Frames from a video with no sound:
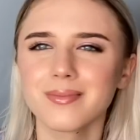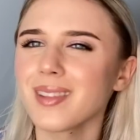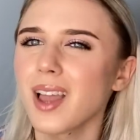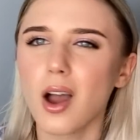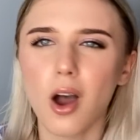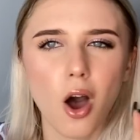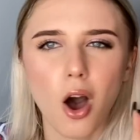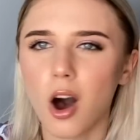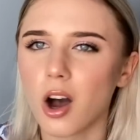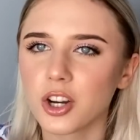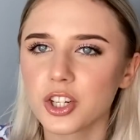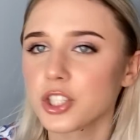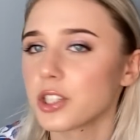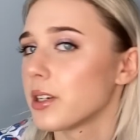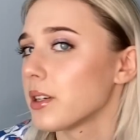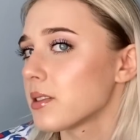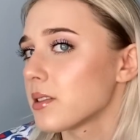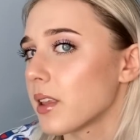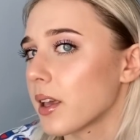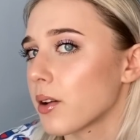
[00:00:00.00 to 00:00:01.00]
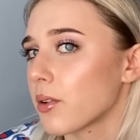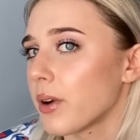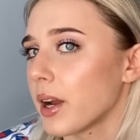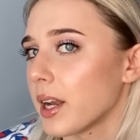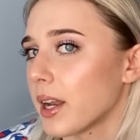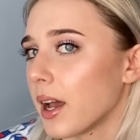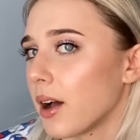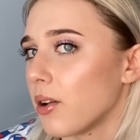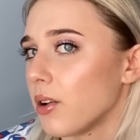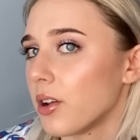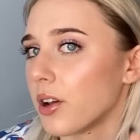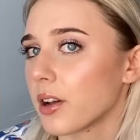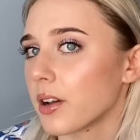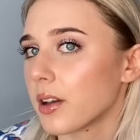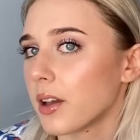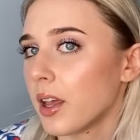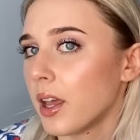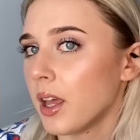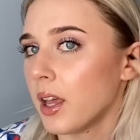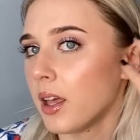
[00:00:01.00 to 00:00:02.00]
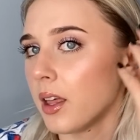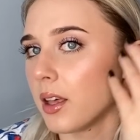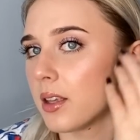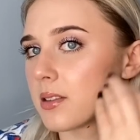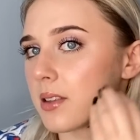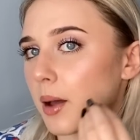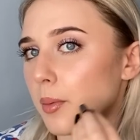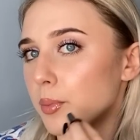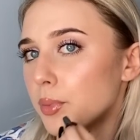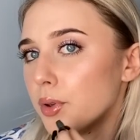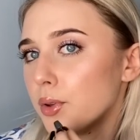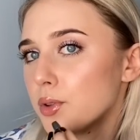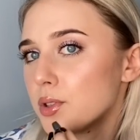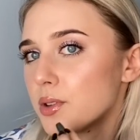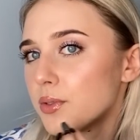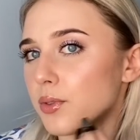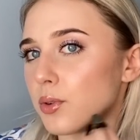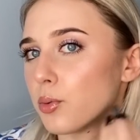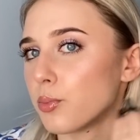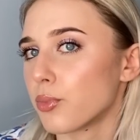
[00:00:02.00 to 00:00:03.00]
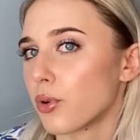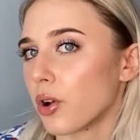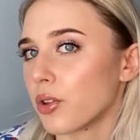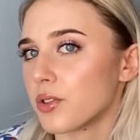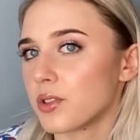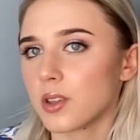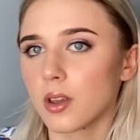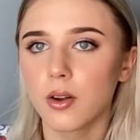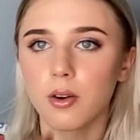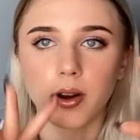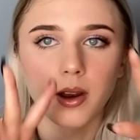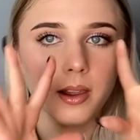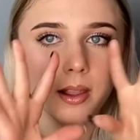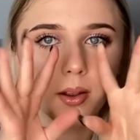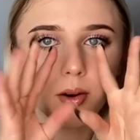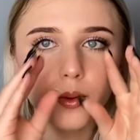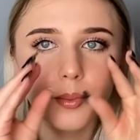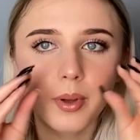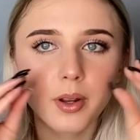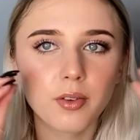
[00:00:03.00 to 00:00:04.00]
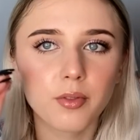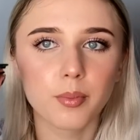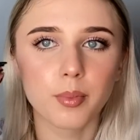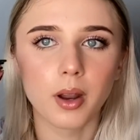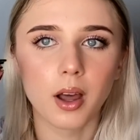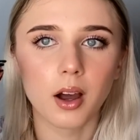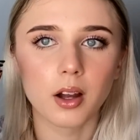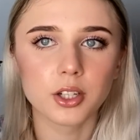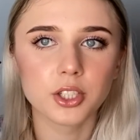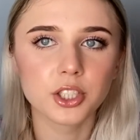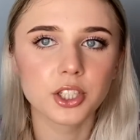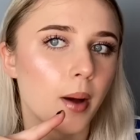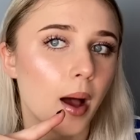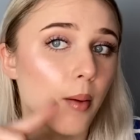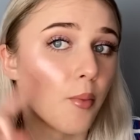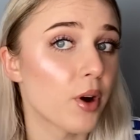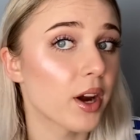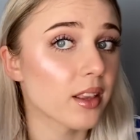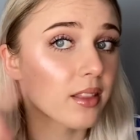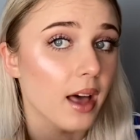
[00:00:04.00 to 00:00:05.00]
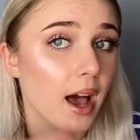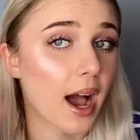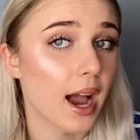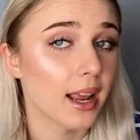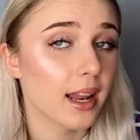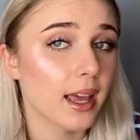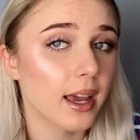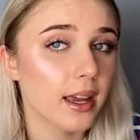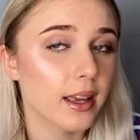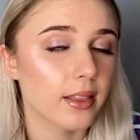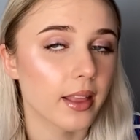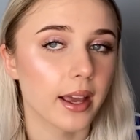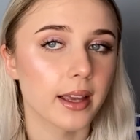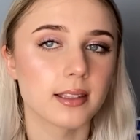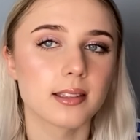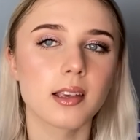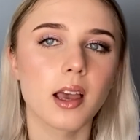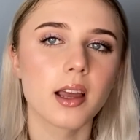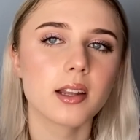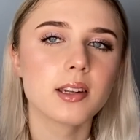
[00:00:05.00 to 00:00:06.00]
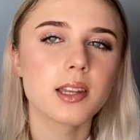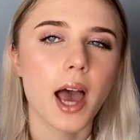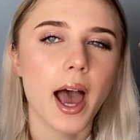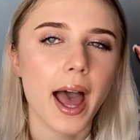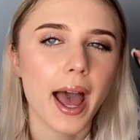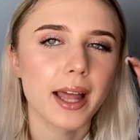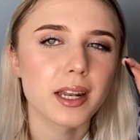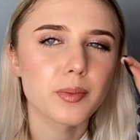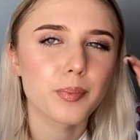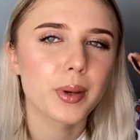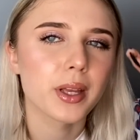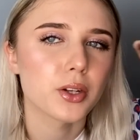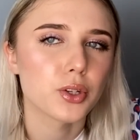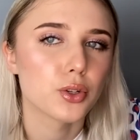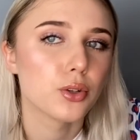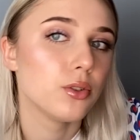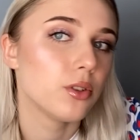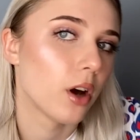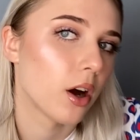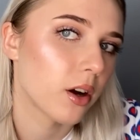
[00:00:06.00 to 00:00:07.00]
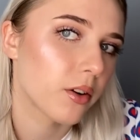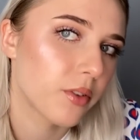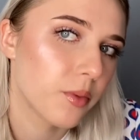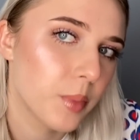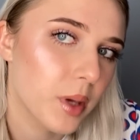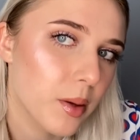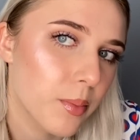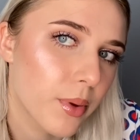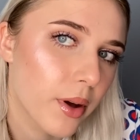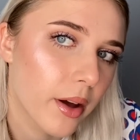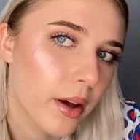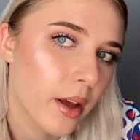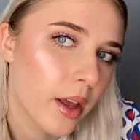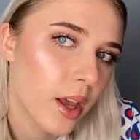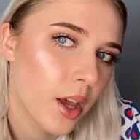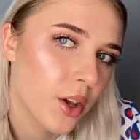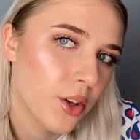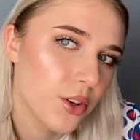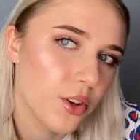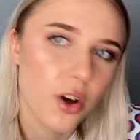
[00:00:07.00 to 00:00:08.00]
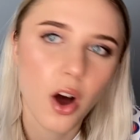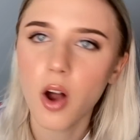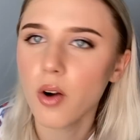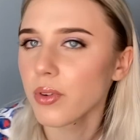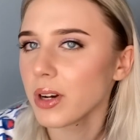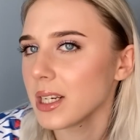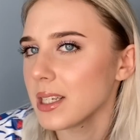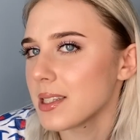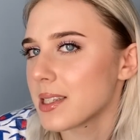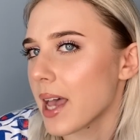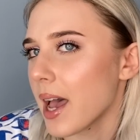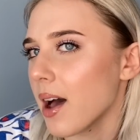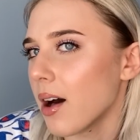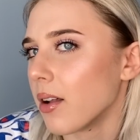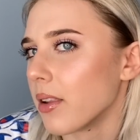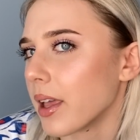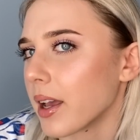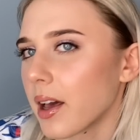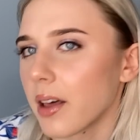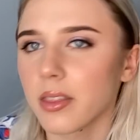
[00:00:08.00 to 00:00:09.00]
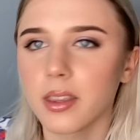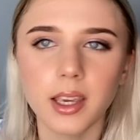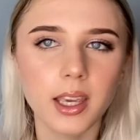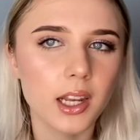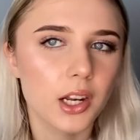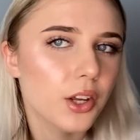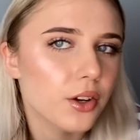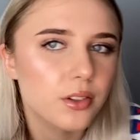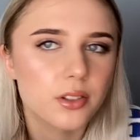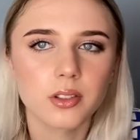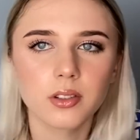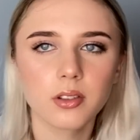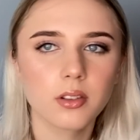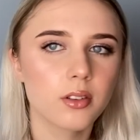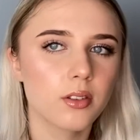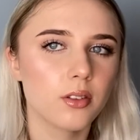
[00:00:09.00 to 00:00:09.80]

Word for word: harshness. Like right now, look, it's that beautiful bronzer, a little bit of blush. I'm wearing the highlight that is a tad bit too dark for me, but you can't really tell. Like I think it looks